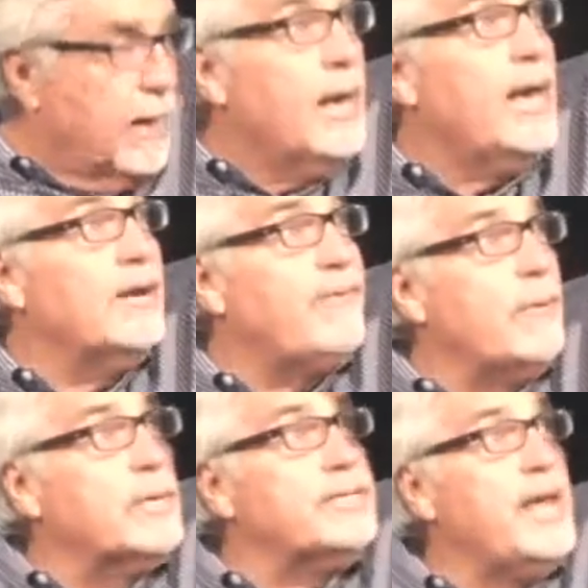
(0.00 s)
And if I
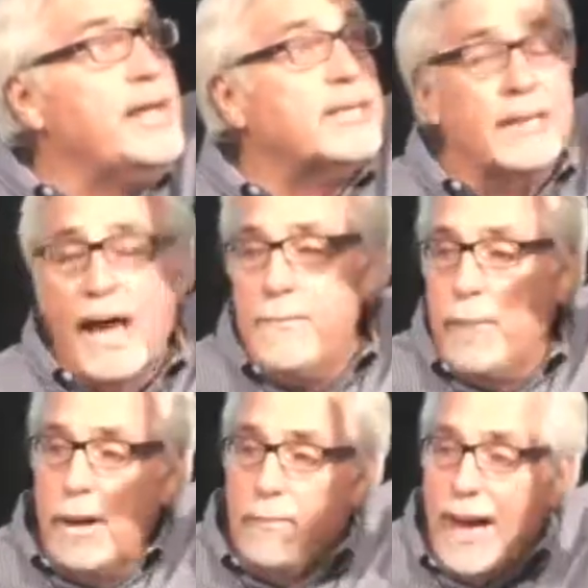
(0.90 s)
were to take the light
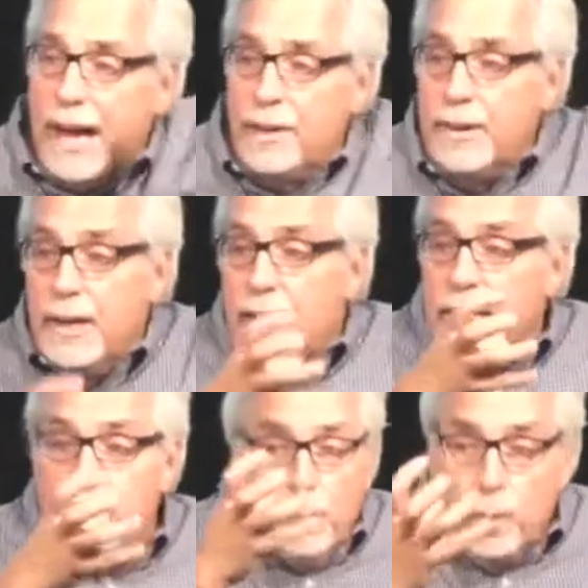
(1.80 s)
bulb out,
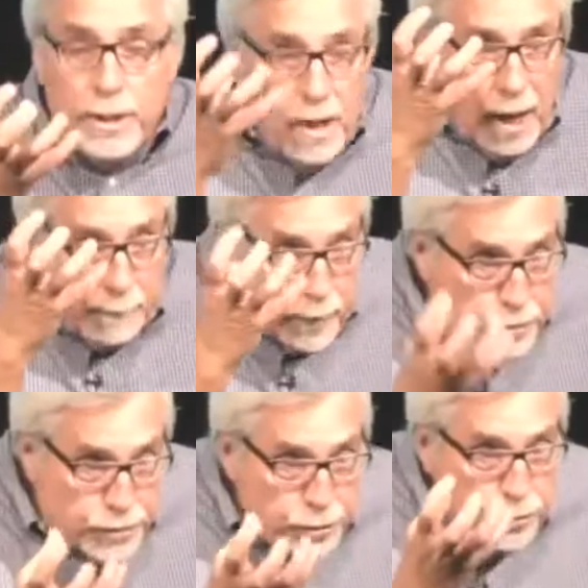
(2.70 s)
it would not
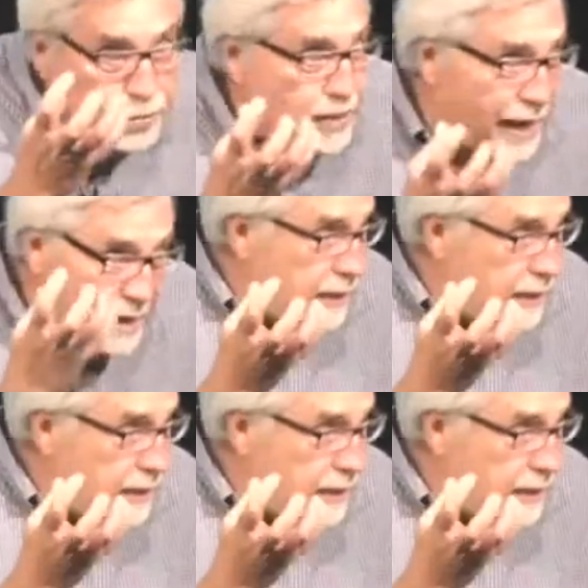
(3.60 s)
produce any